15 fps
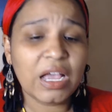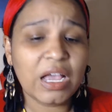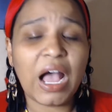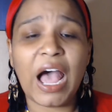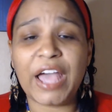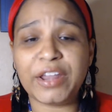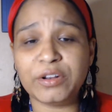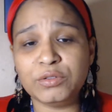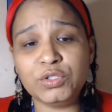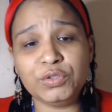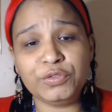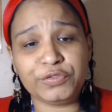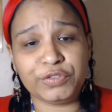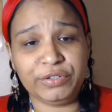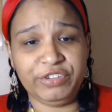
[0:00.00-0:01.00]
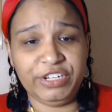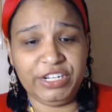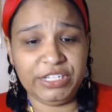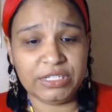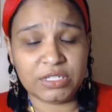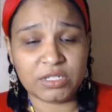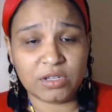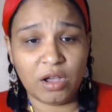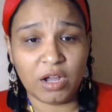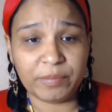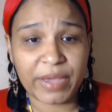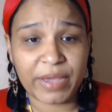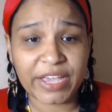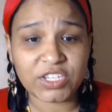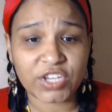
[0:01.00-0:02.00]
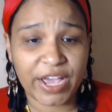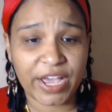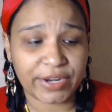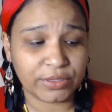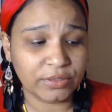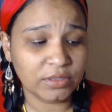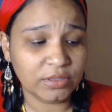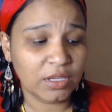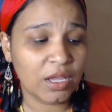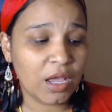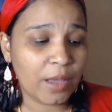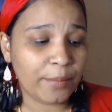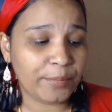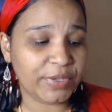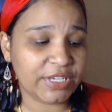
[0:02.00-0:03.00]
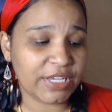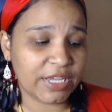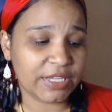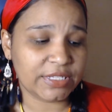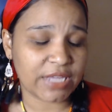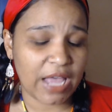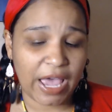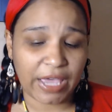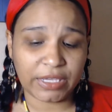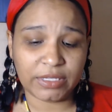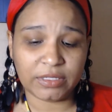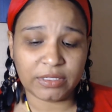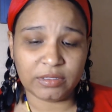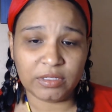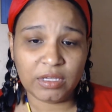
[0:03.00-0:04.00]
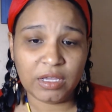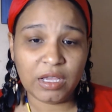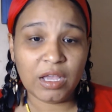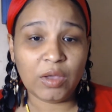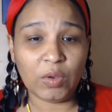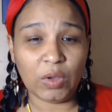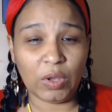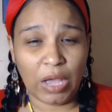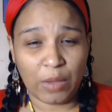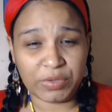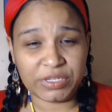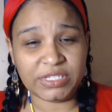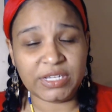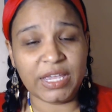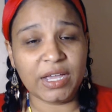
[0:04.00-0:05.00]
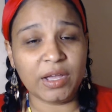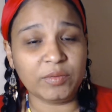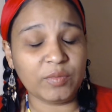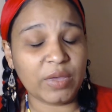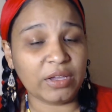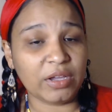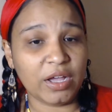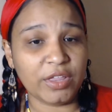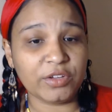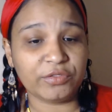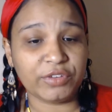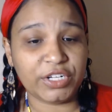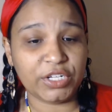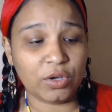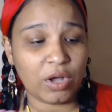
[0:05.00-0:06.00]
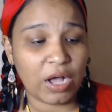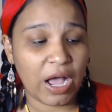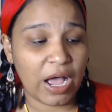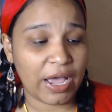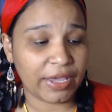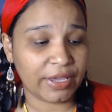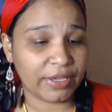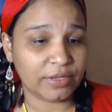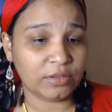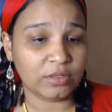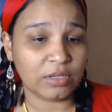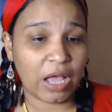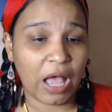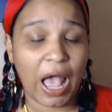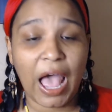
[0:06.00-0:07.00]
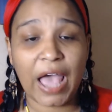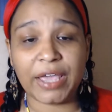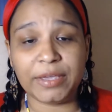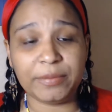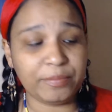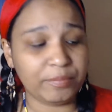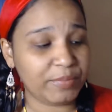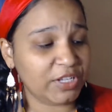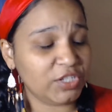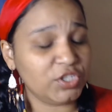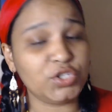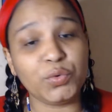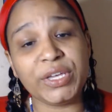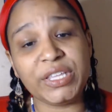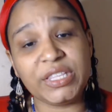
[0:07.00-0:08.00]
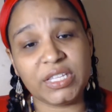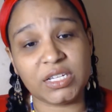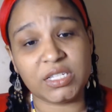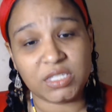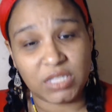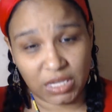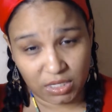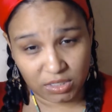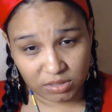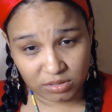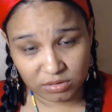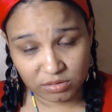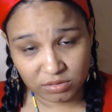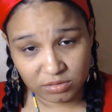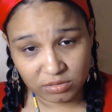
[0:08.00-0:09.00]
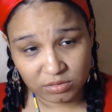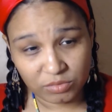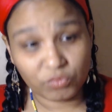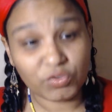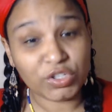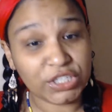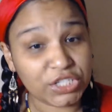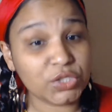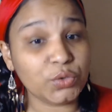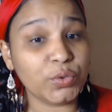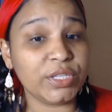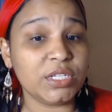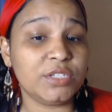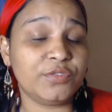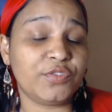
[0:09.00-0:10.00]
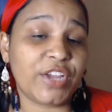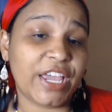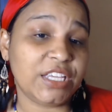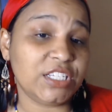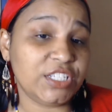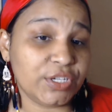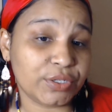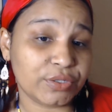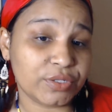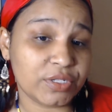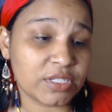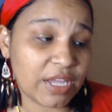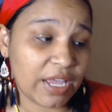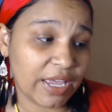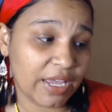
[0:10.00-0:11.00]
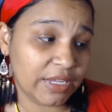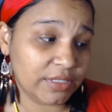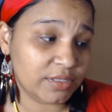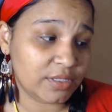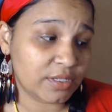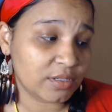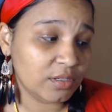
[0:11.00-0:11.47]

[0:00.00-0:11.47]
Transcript: I don't do free readings on my channel because I I was saying on my other video, I I've been doing this like really doing this for 8 years and